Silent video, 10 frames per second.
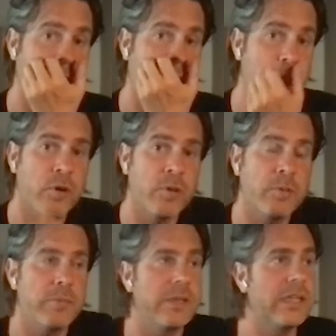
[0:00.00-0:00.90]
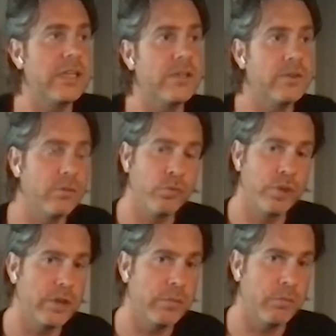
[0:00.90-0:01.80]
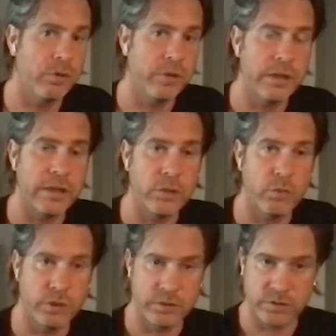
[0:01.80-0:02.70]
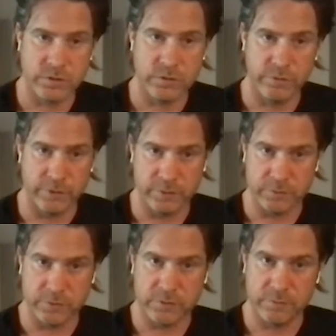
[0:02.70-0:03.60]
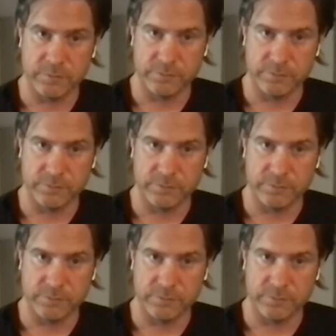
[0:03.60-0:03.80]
I probably even read more than I watch films.